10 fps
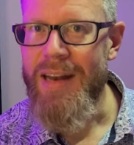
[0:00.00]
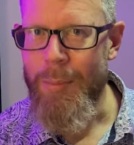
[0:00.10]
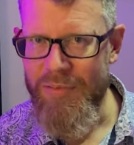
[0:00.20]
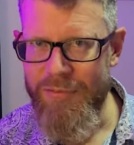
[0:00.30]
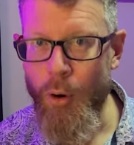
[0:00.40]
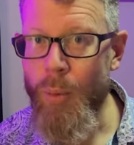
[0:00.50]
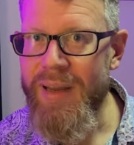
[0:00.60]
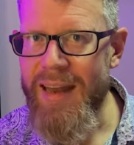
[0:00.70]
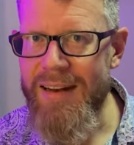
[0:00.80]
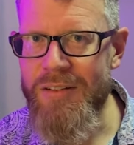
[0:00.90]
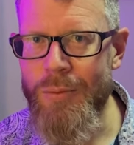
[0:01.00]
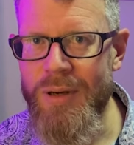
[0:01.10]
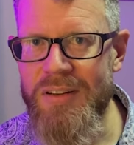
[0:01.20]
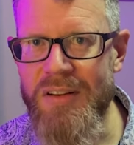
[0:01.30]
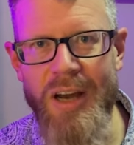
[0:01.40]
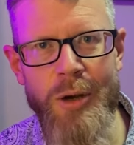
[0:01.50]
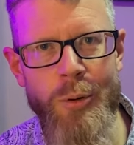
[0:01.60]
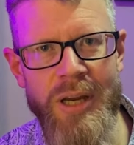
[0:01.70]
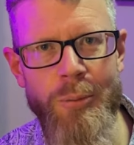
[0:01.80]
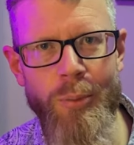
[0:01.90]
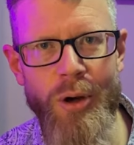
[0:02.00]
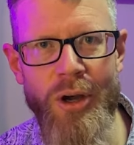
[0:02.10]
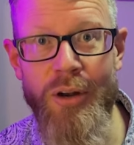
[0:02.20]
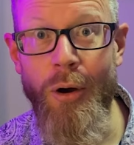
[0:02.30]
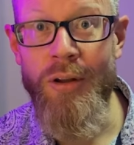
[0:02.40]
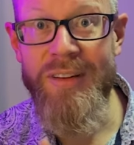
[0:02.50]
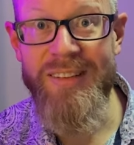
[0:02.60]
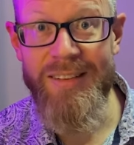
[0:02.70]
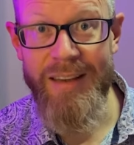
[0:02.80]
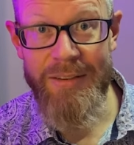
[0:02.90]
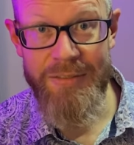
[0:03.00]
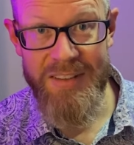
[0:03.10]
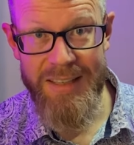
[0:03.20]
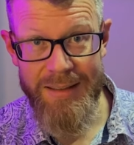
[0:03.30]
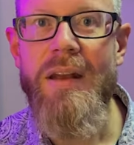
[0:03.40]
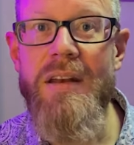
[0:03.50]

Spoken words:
Now, before we get into it, a quick word on safety.